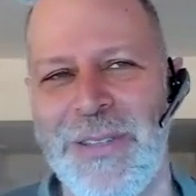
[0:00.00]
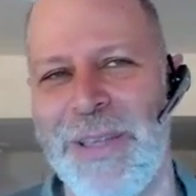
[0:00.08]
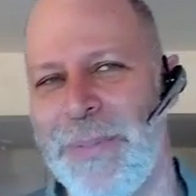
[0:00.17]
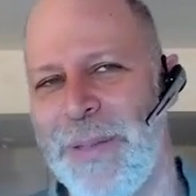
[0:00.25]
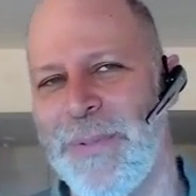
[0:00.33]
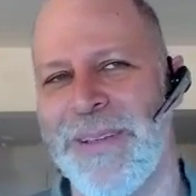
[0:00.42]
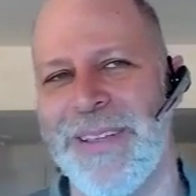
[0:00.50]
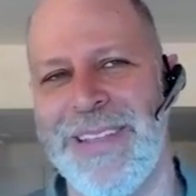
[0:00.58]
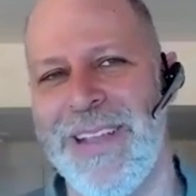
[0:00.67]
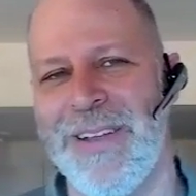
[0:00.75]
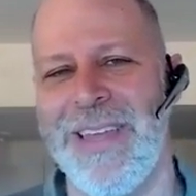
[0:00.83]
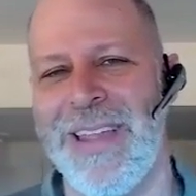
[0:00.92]
that people can
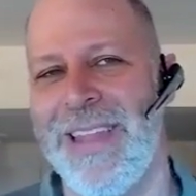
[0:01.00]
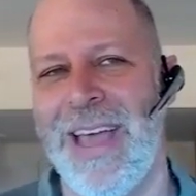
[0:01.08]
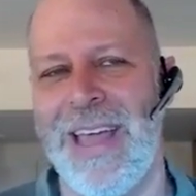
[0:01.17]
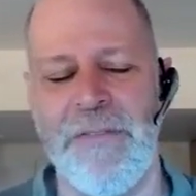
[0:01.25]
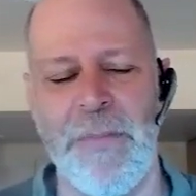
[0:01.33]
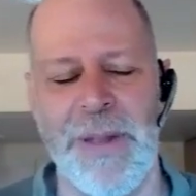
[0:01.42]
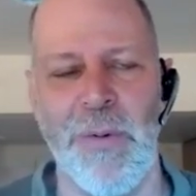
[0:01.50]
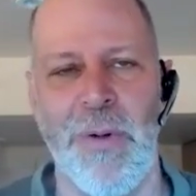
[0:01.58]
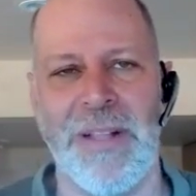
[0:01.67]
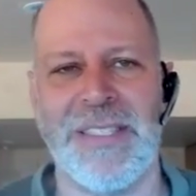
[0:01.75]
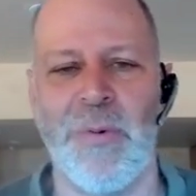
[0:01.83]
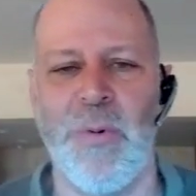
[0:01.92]
hear that not everybody
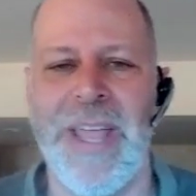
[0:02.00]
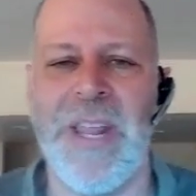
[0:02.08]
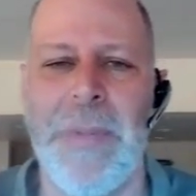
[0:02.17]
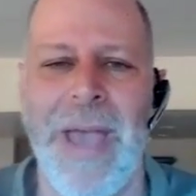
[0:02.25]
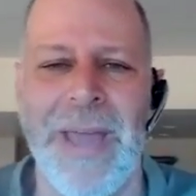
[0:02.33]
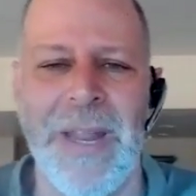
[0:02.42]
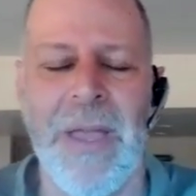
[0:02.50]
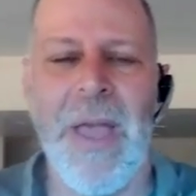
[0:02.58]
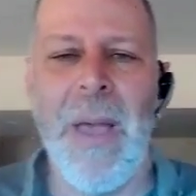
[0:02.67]
wants to write about it.